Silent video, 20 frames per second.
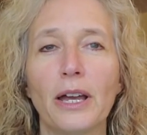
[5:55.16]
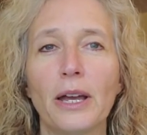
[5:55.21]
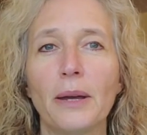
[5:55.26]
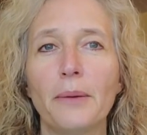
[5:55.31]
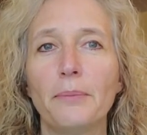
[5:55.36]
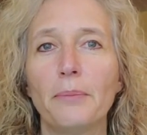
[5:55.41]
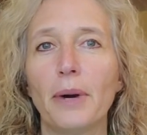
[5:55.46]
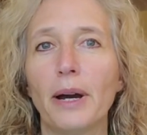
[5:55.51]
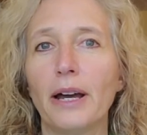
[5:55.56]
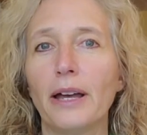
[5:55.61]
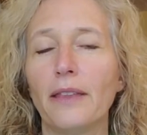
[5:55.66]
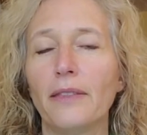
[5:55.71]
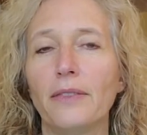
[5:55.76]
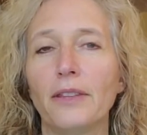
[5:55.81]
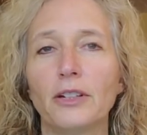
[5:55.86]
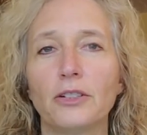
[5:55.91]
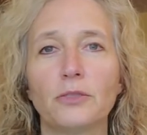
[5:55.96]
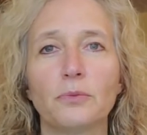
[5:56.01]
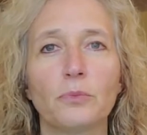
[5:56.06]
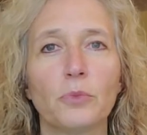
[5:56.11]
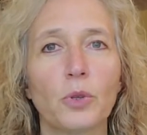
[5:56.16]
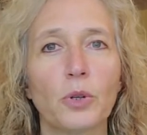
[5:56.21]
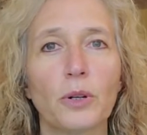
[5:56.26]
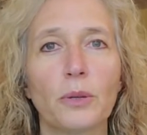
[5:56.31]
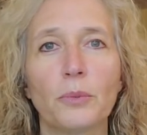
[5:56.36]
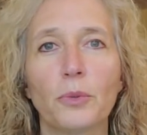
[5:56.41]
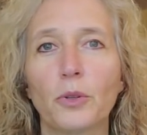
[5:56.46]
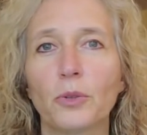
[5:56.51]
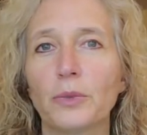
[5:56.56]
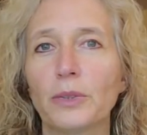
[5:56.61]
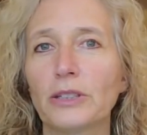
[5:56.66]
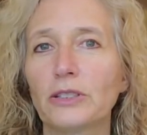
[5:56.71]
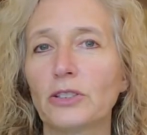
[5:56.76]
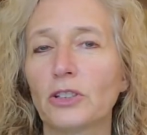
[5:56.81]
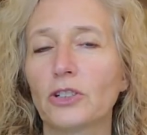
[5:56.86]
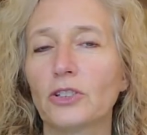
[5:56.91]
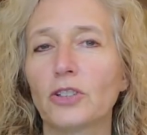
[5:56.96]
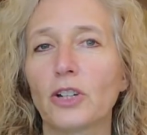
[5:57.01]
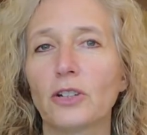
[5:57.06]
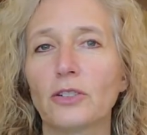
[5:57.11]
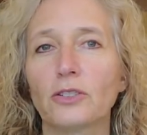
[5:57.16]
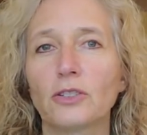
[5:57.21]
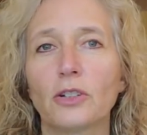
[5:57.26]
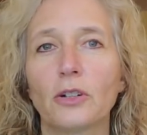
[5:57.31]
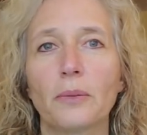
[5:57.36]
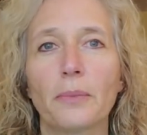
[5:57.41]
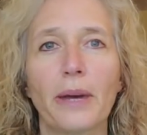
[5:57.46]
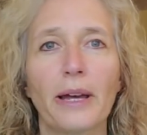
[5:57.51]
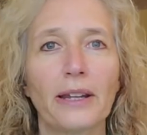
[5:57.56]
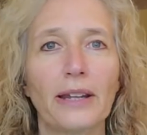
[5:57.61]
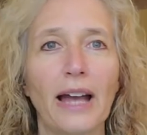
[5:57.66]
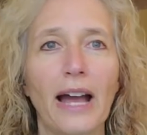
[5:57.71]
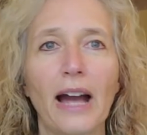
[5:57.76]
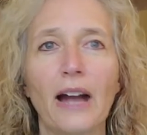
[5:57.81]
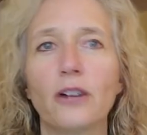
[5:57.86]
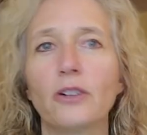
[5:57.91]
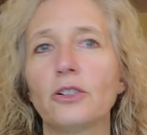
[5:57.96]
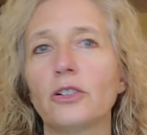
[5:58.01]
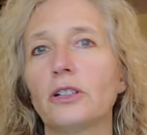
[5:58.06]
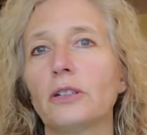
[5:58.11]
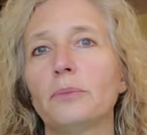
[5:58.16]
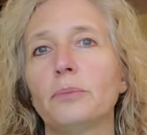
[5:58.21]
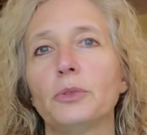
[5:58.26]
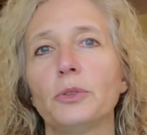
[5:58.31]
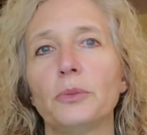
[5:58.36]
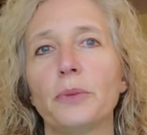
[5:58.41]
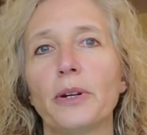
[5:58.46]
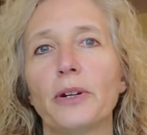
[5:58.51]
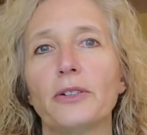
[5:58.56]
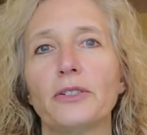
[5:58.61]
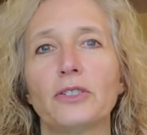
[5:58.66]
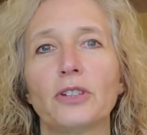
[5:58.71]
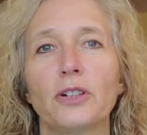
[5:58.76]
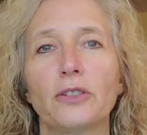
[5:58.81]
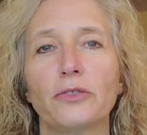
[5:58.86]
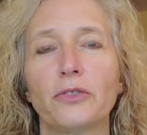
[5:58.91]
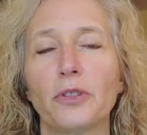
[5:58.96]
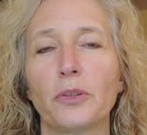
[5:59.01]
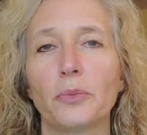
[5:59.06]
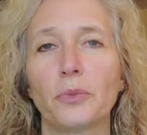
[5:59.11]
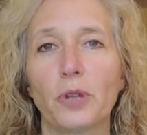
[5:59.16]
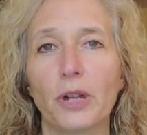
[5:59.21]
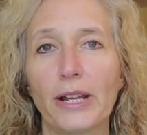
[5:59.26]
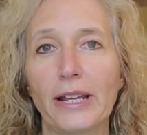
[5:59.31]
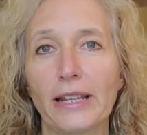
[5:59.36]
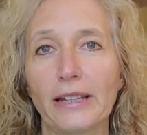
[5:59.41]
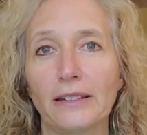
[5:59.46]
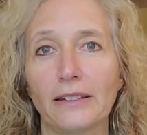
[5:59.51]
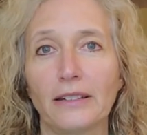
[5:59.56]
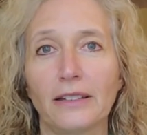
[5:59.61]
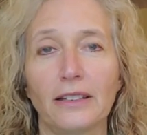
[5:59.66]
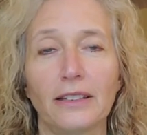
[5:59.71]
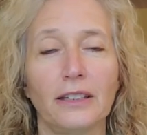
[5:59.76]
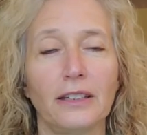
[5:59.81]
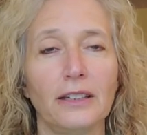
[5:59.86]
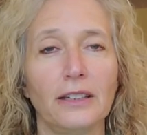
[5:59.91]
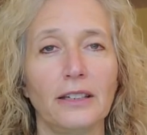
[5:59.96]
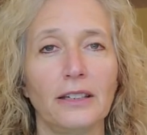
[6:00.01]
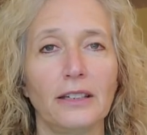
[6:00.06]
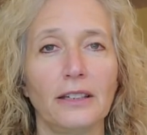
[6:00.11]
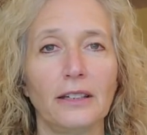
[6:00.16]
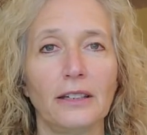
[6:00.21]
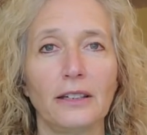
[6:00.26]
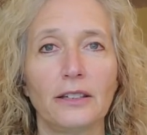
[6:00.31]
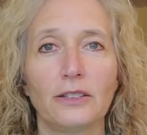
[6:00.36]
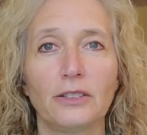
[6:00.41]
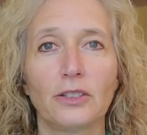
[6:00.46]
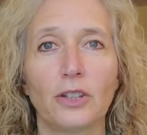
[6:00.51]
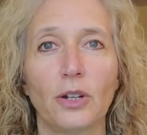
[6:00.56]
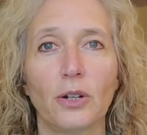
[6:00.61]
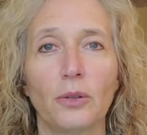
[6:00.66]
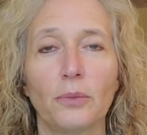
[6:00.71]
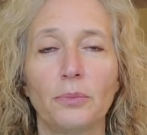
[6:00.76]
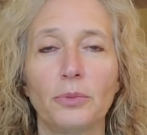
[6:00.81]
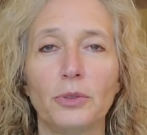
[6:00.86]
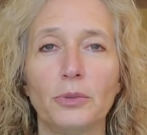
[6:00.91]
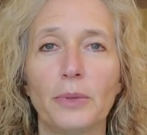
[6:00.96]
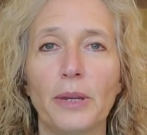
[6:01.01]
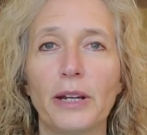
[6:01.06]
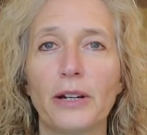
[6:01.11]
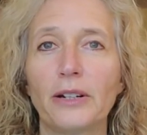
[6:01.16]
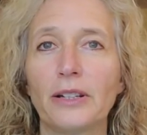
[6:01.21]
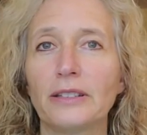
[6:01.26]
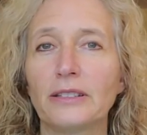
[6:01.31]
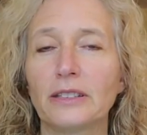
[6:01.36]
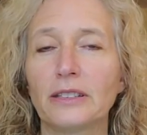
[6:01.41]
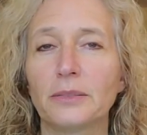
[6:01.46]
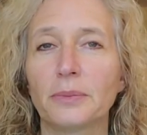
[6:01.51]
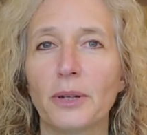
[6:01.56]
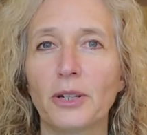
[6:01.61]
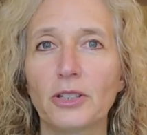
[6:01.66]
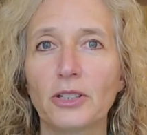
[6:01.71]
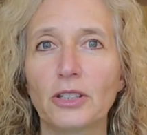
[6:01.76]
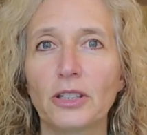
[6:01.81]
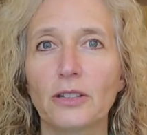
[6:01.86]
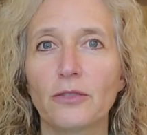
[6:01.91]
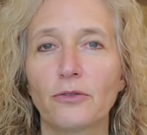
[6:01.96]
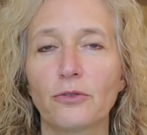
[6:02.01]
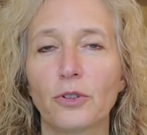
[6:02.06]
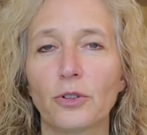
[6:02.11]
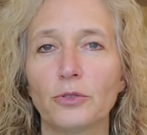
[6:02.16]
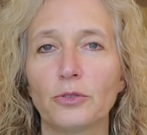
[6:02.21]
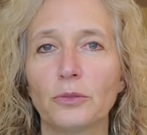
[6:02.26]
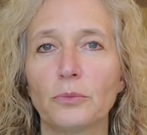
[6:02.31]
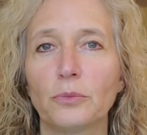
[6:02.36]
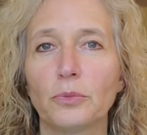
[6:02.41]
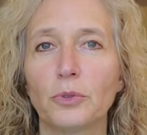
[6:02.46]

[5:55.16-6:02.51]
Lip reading: But there's more and more research also about how good blueberries are for the brain. So blueberries, especially frozen